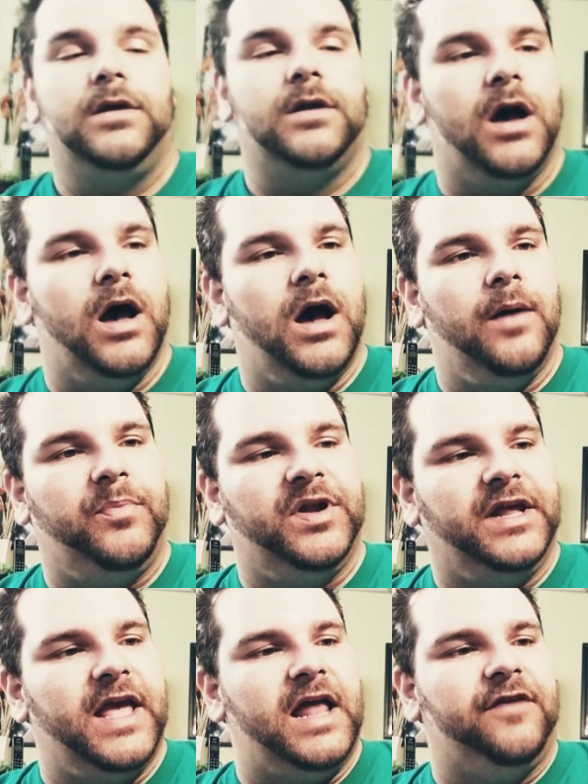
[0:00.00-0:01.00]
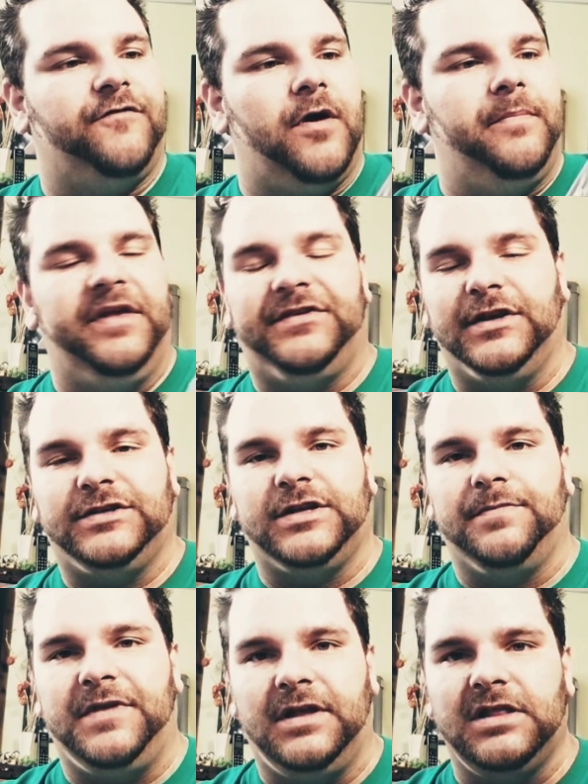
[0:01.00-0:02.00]
But again, if I'm missing
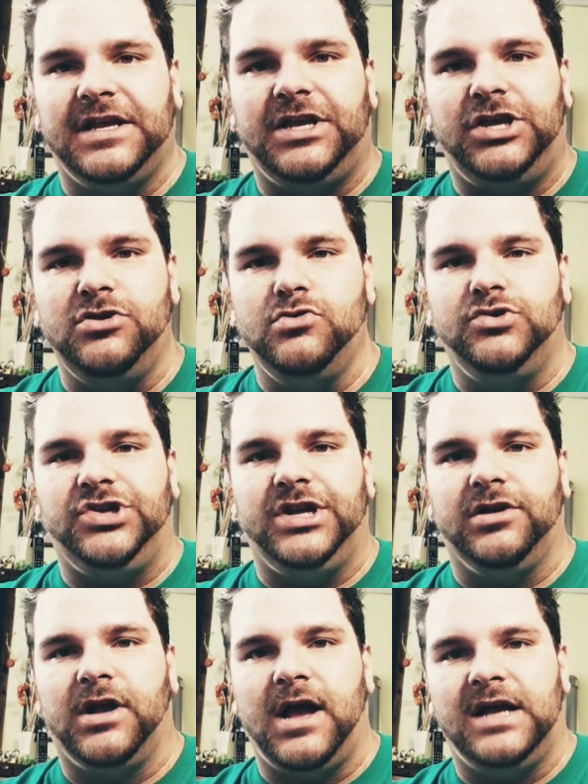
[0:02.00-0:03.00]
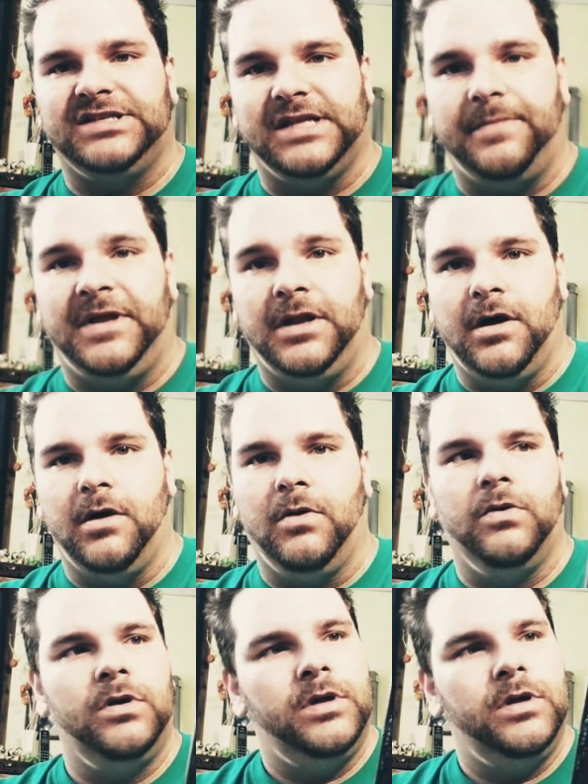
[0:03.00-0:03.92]
something like huge here, guys, let me know.